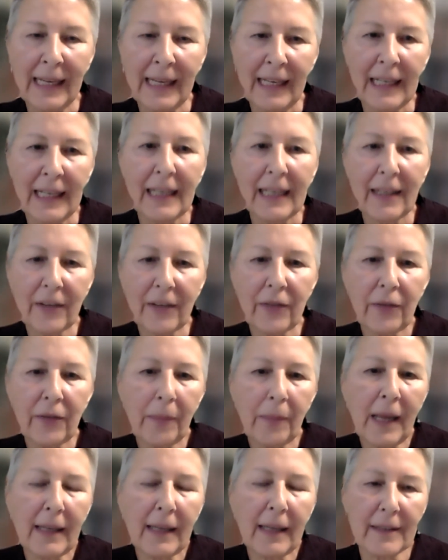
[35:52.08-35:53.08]
And it's for
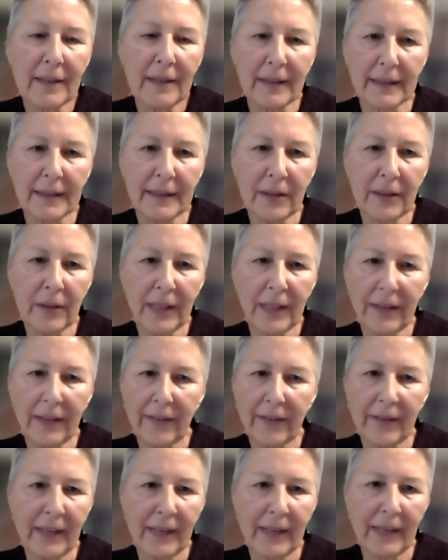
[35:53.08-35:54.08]
politics. So
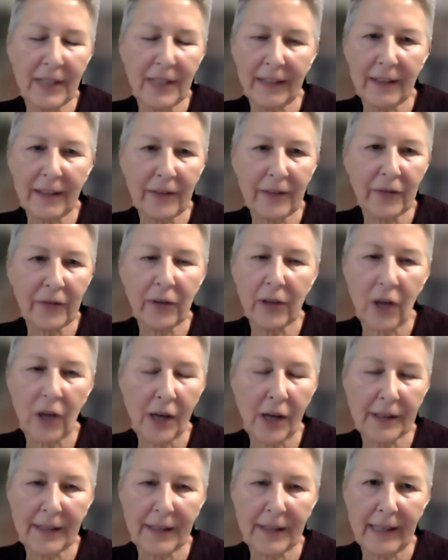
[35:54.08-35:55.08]
they've done this for a
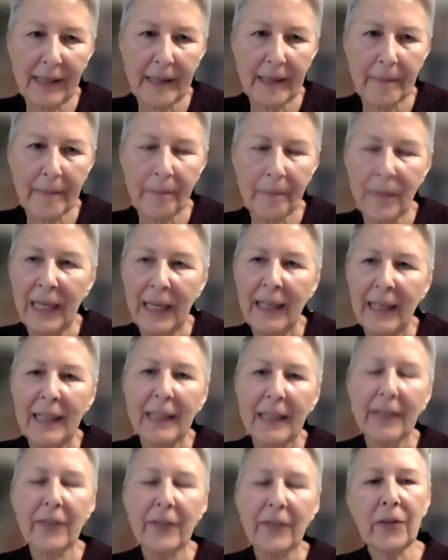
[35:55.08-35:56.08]
long time.
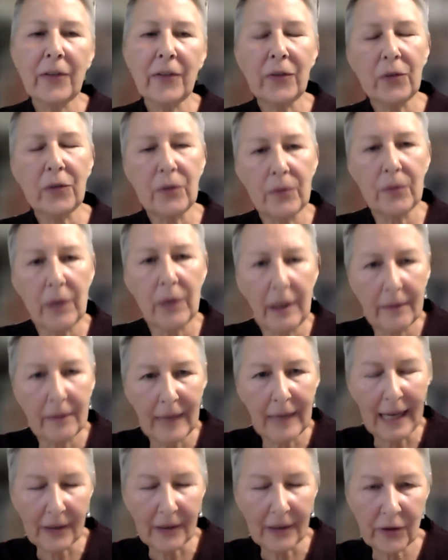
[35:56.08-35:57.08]
And it's also
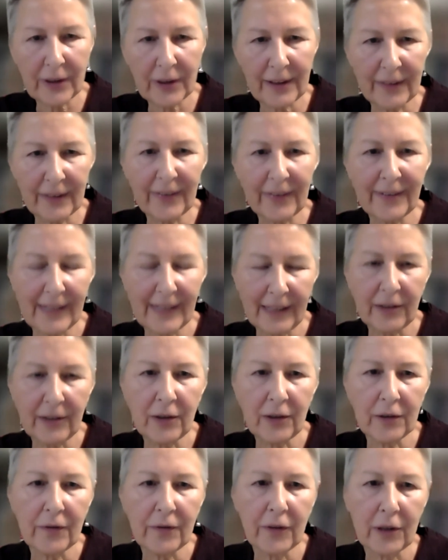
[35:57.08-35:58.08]
actually the
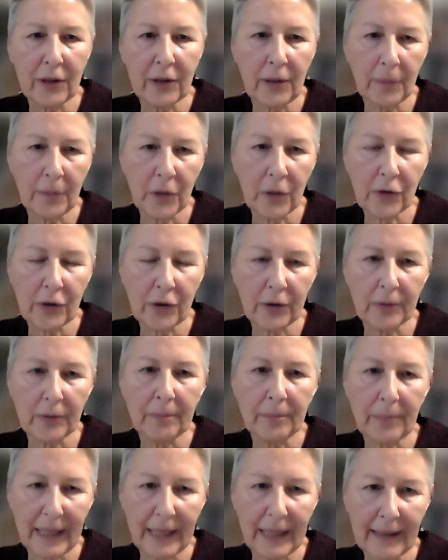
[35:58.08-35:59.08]
standard for commercial
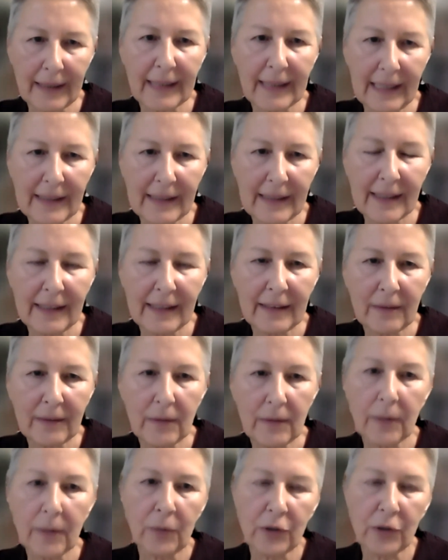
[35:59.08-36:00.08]
bank lending,
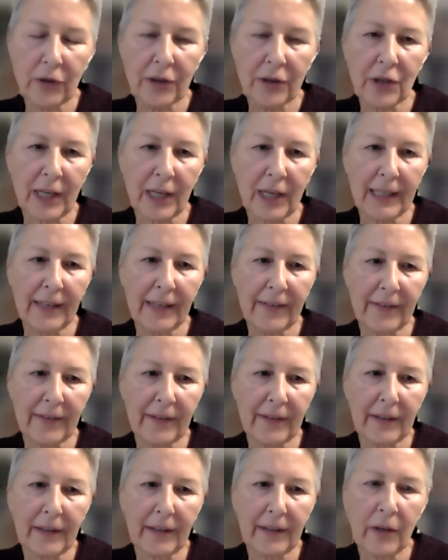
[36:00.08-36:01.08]
which the Chinese
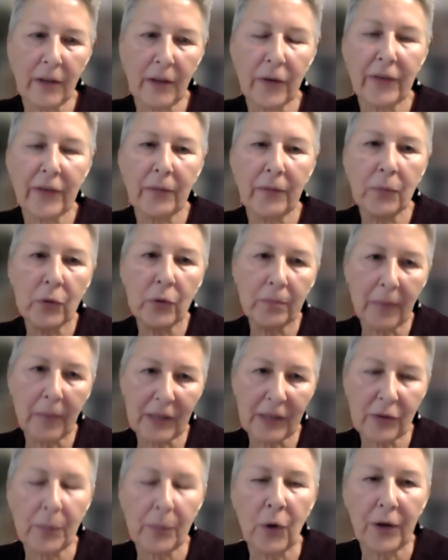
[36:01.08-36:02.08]
loans have moved
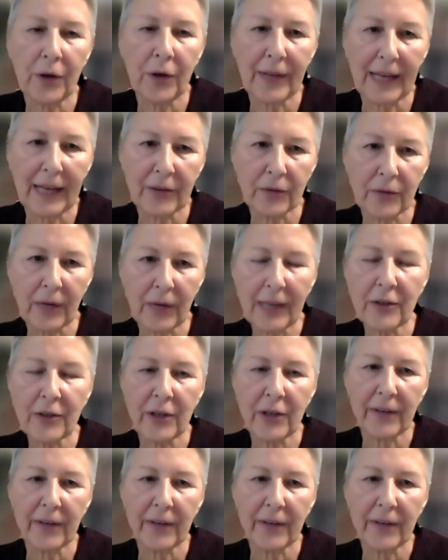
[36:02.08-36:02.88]
much more in that direction